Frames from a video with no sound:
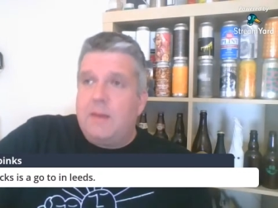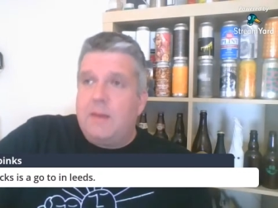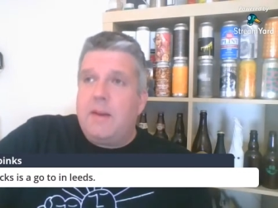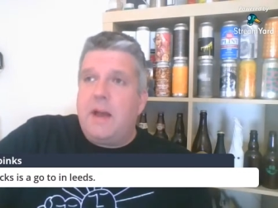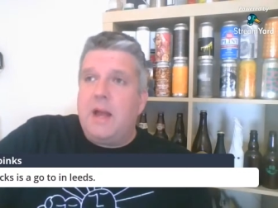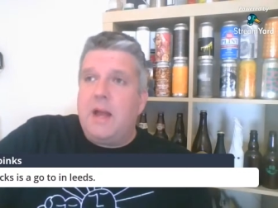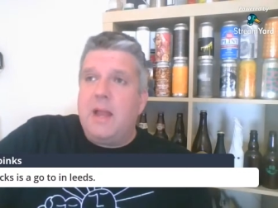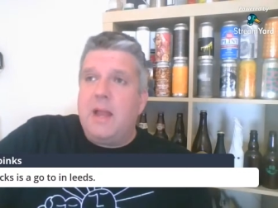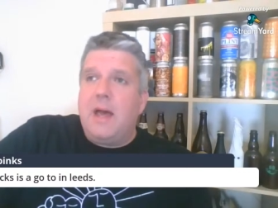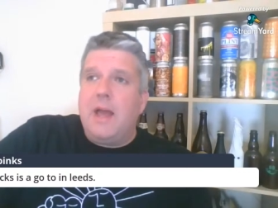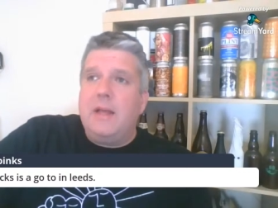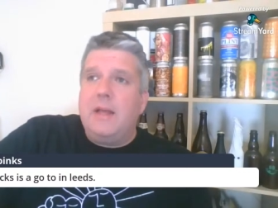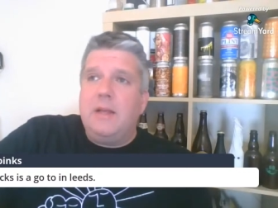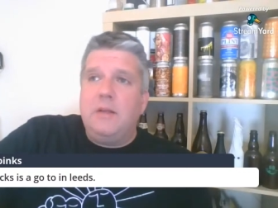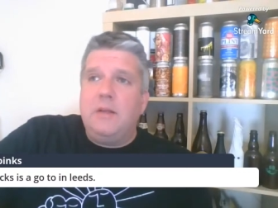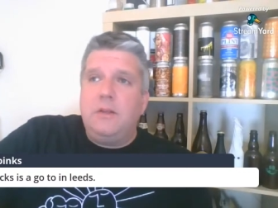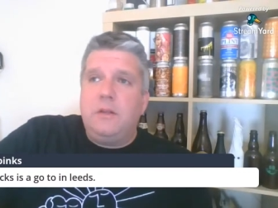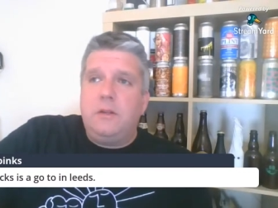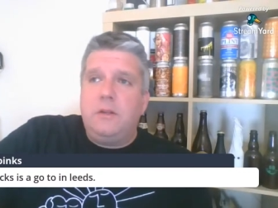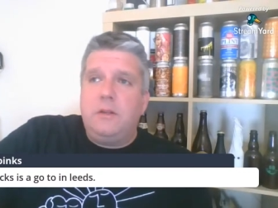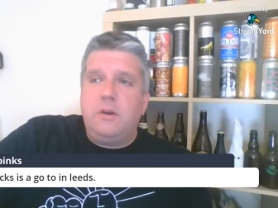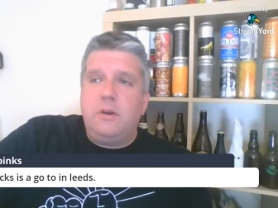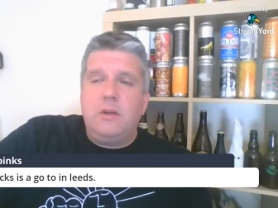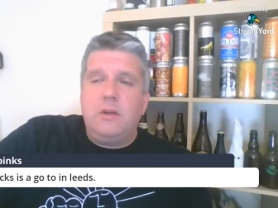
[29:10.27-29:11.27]
I like
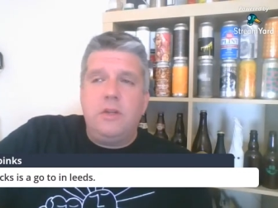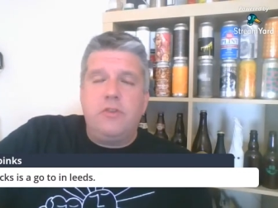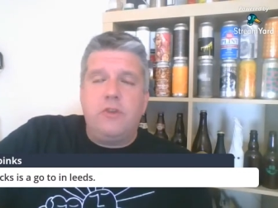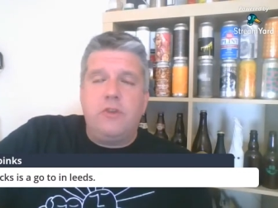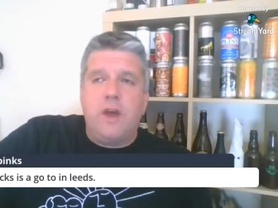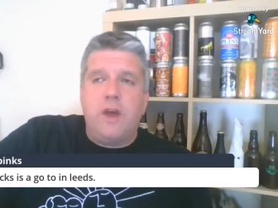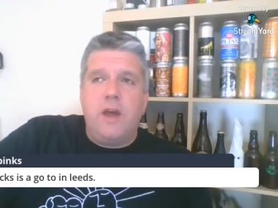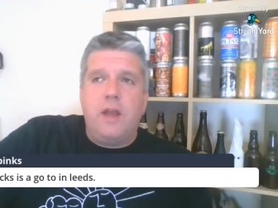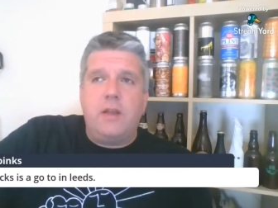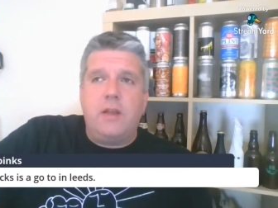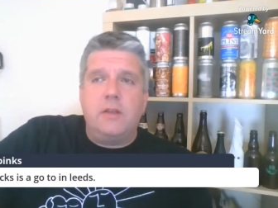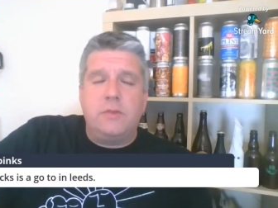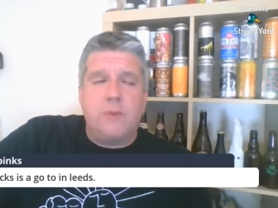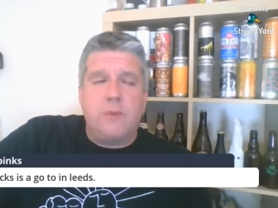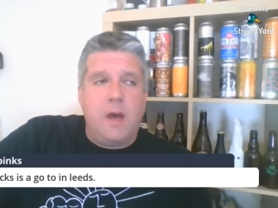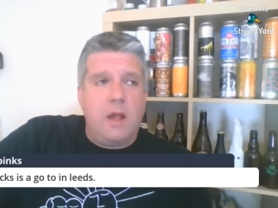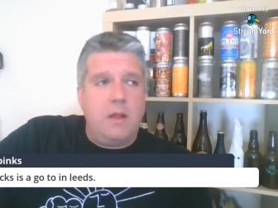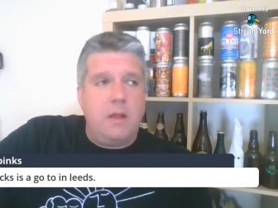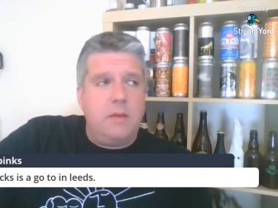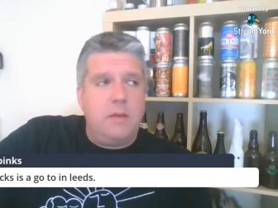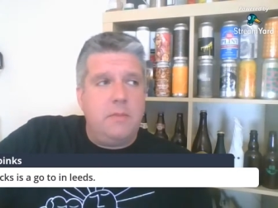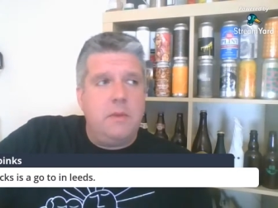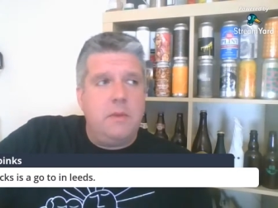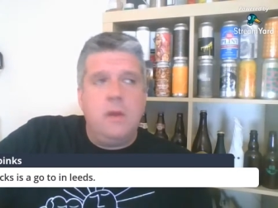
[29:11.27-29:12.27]
Duck and Drake as
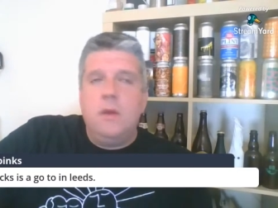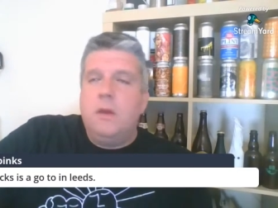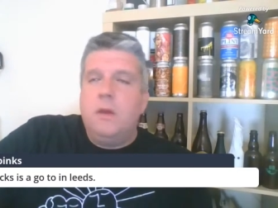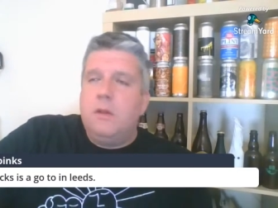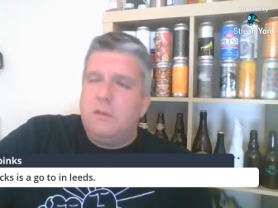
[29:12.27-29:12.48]
well.